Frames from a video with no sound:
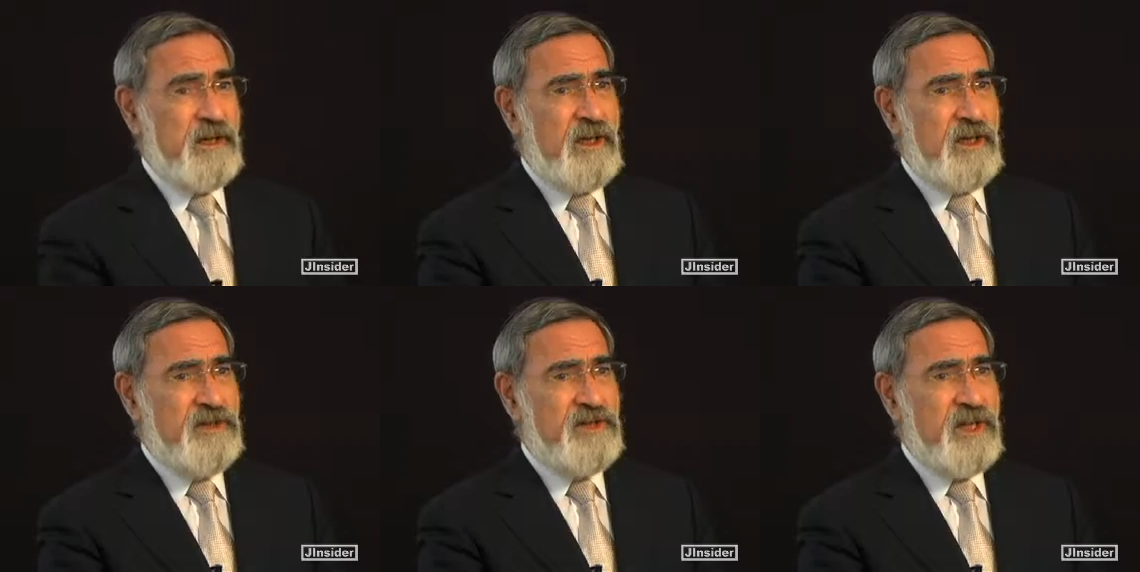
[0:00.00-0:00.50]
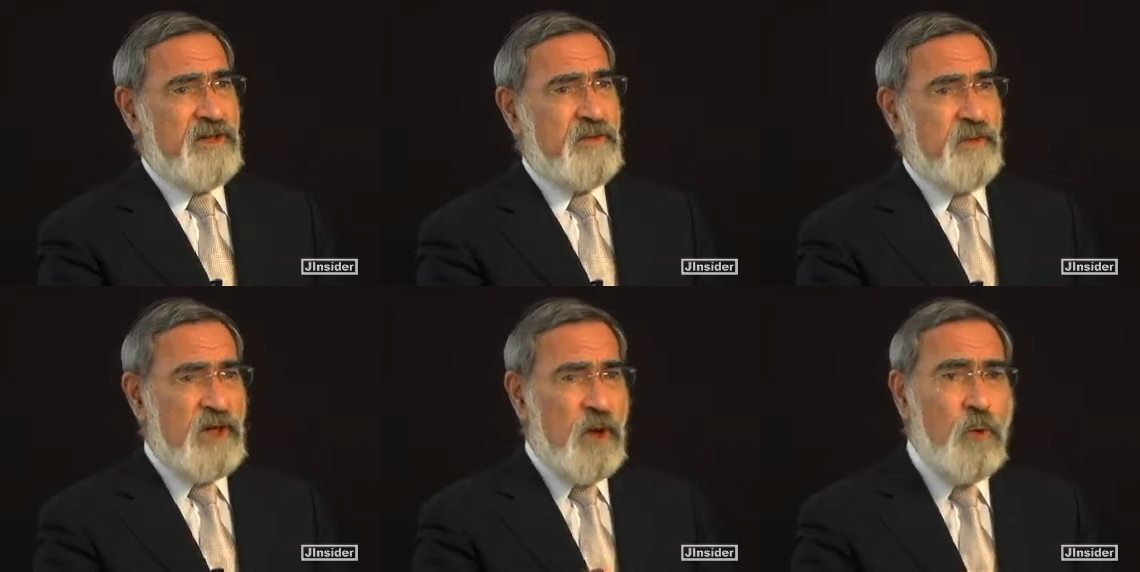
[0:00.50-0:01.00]
And he said to
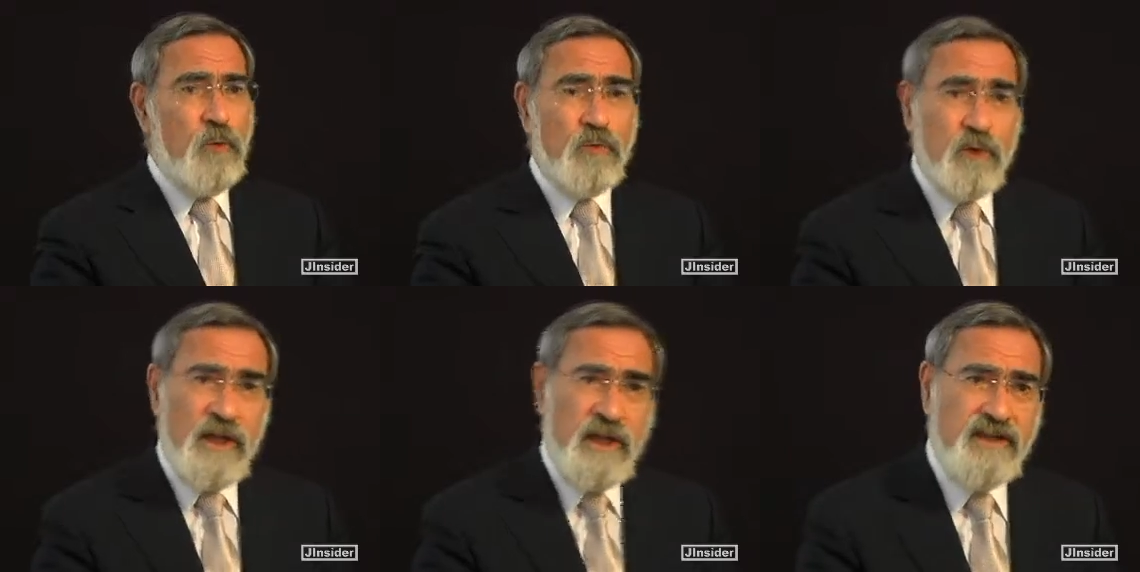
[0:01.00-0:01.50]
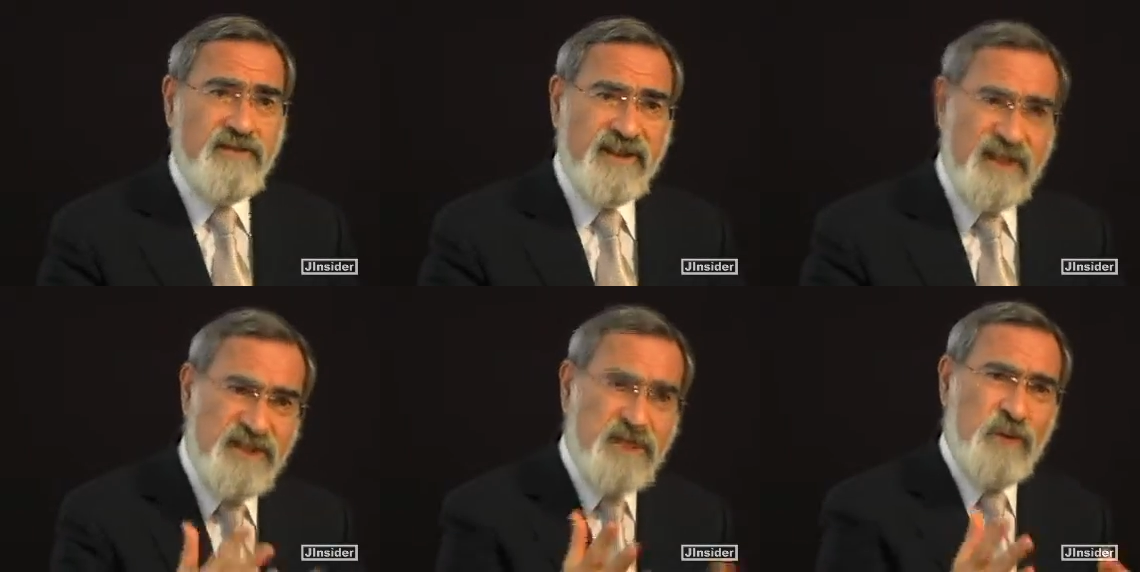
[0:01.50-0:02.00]
me, "Oh, really?
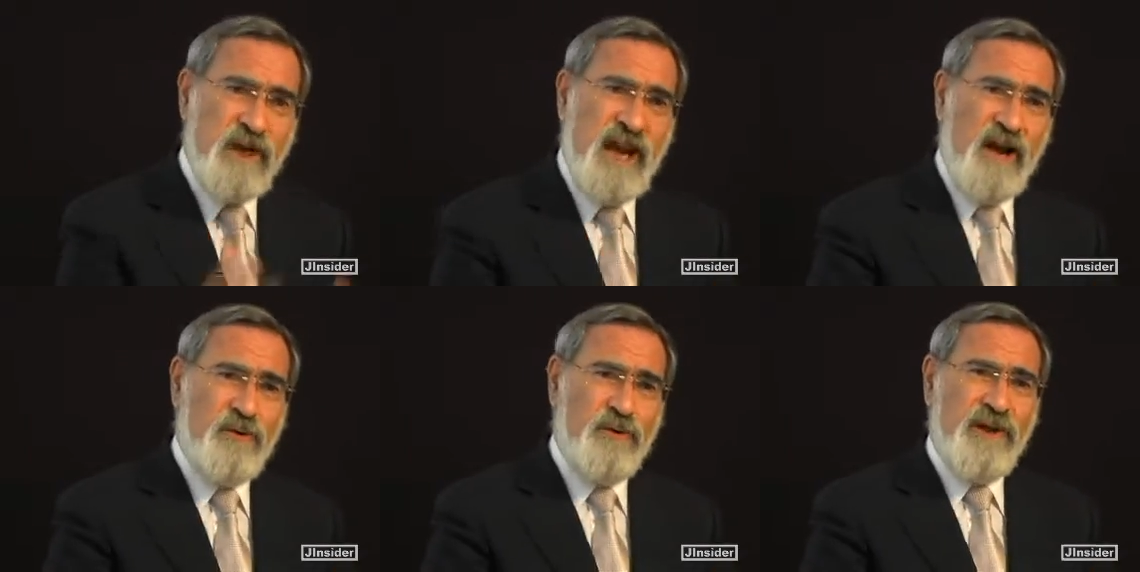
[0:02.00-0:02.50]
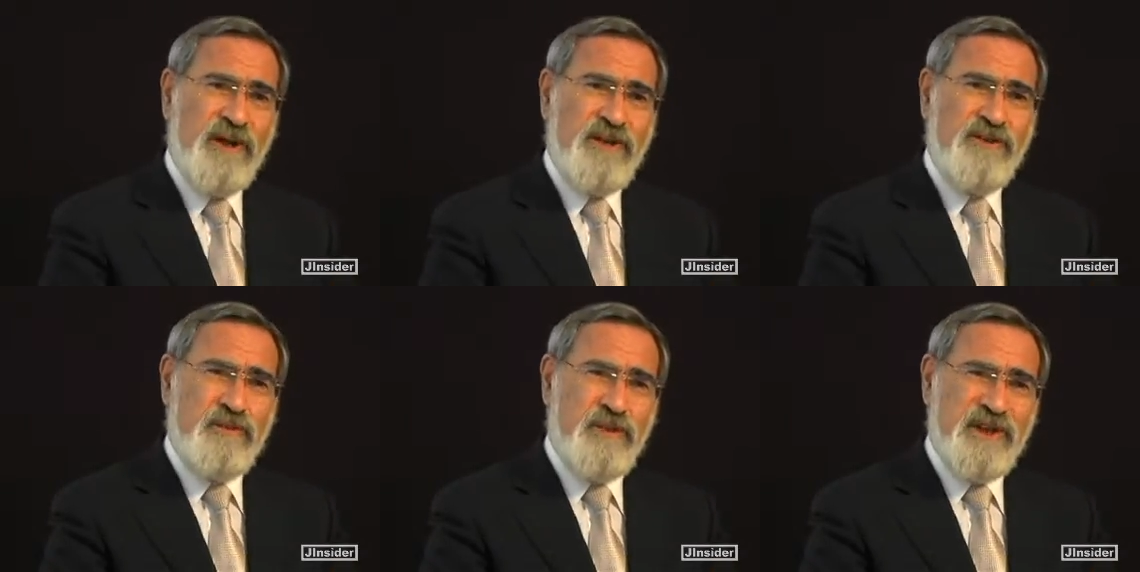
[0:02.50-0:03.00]
Teach me how
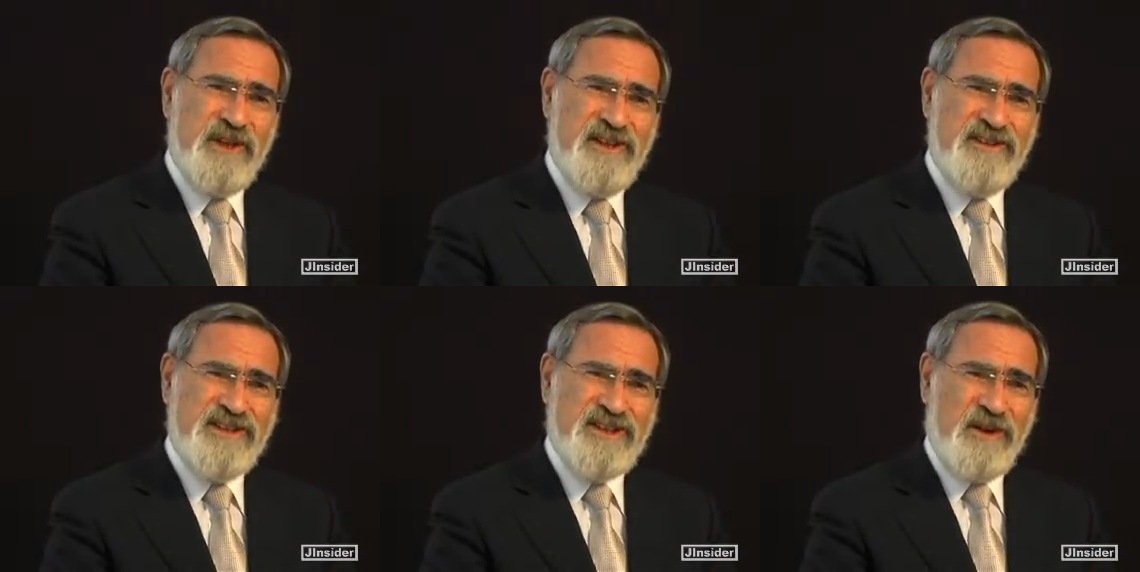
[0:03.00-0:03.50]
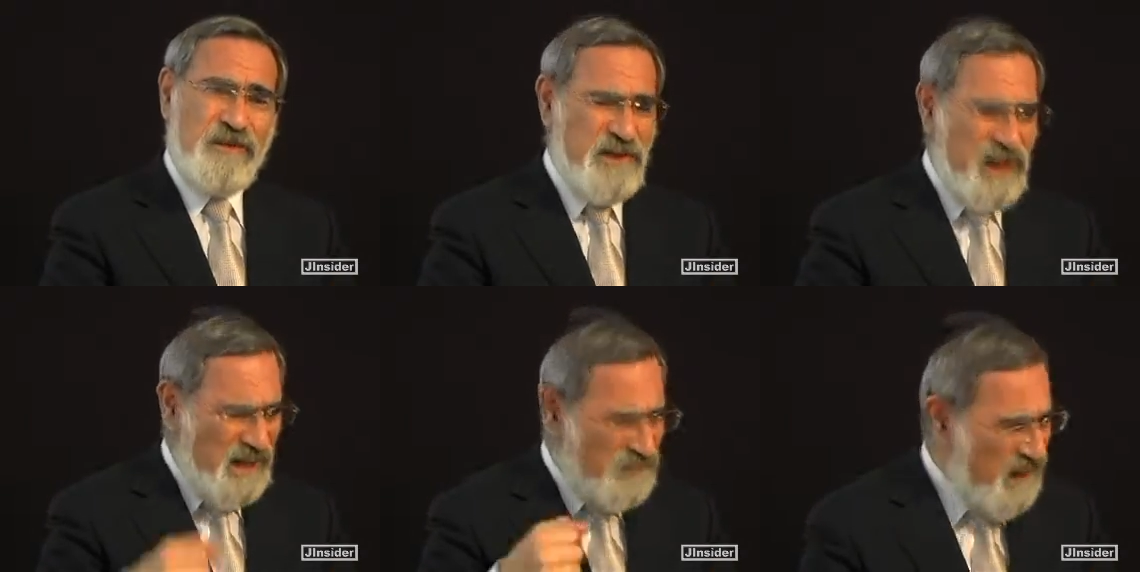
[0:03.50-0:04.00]
to be an
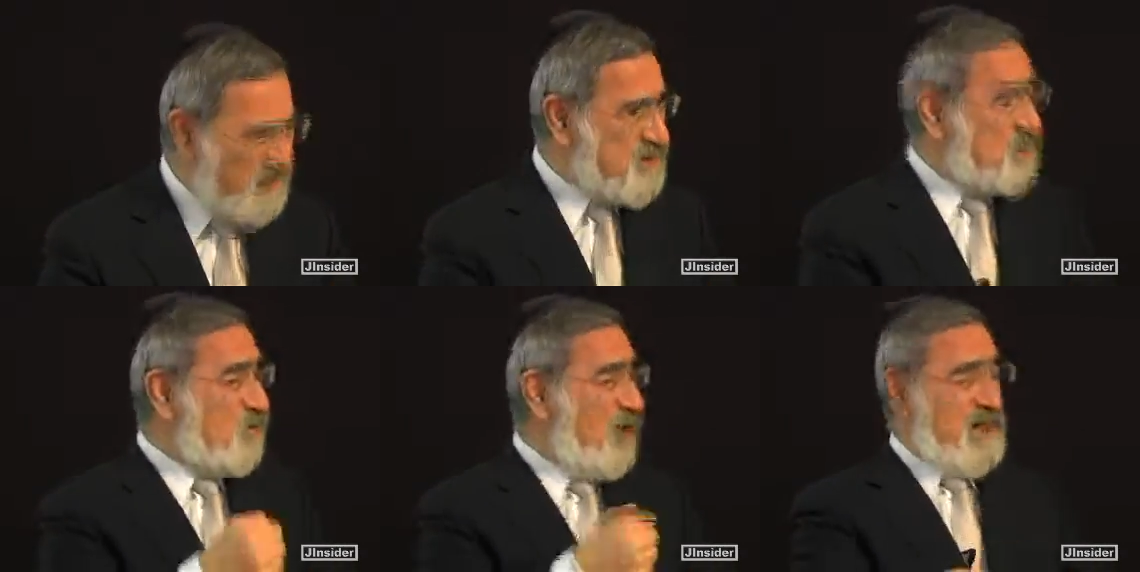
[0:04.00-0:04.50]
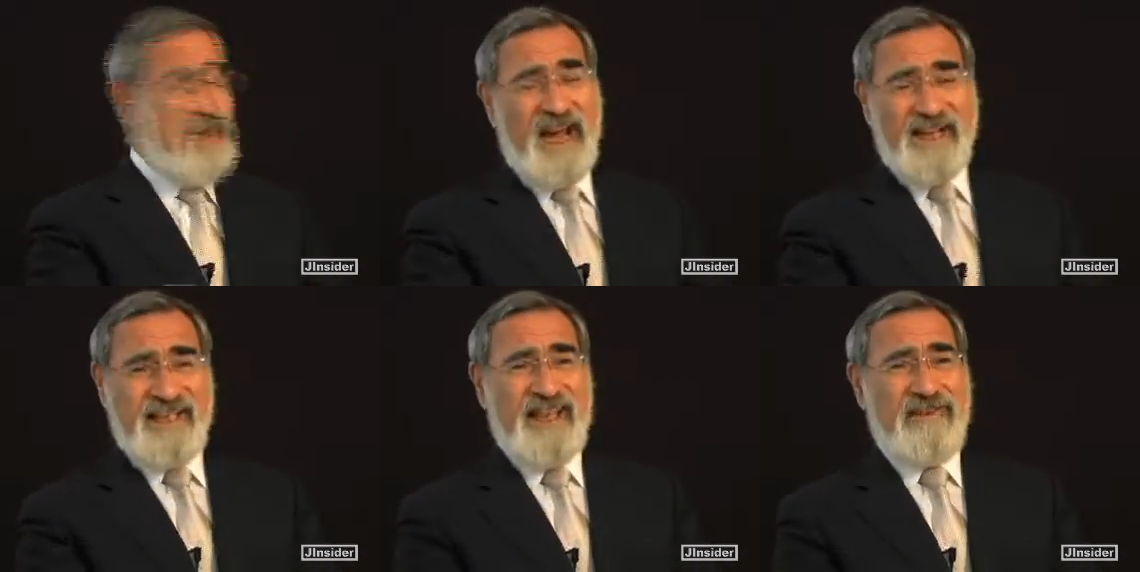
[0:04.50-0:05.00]
insomniac. That's great.
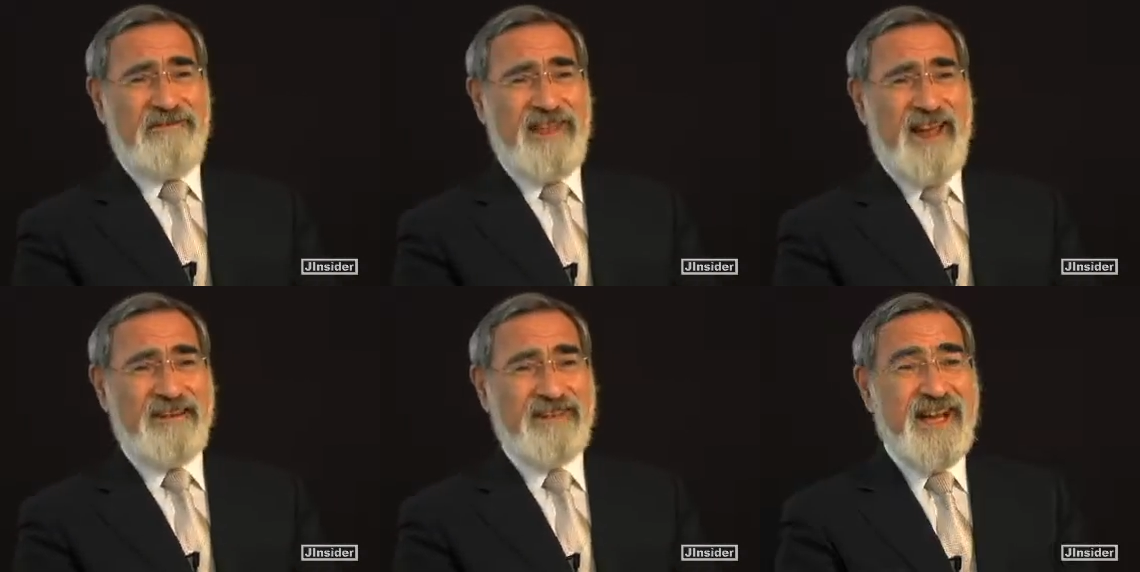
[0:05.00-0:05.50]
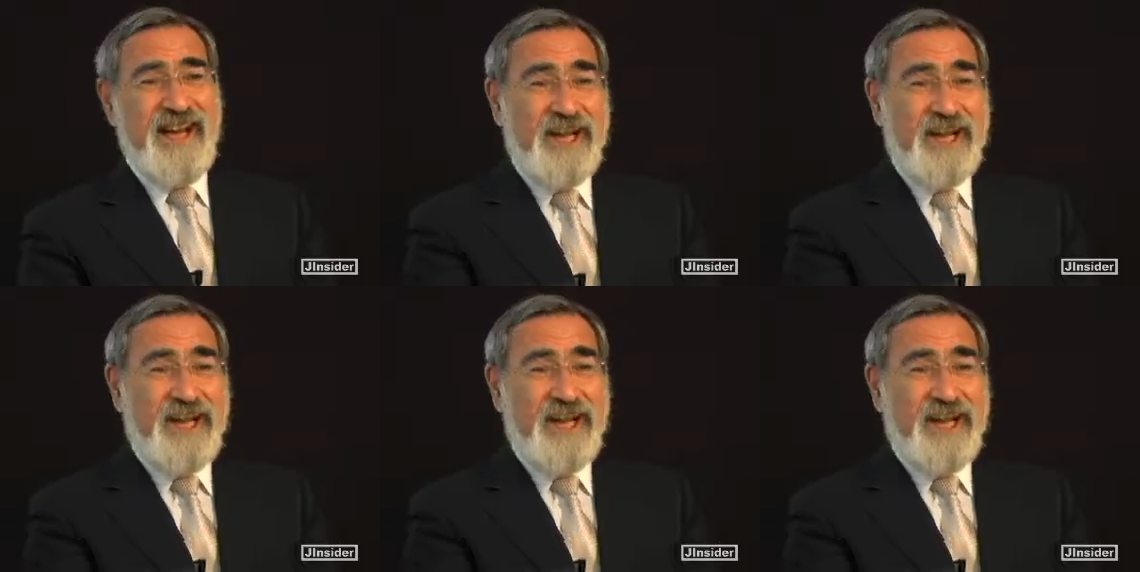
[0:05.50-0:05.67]
I'd love that.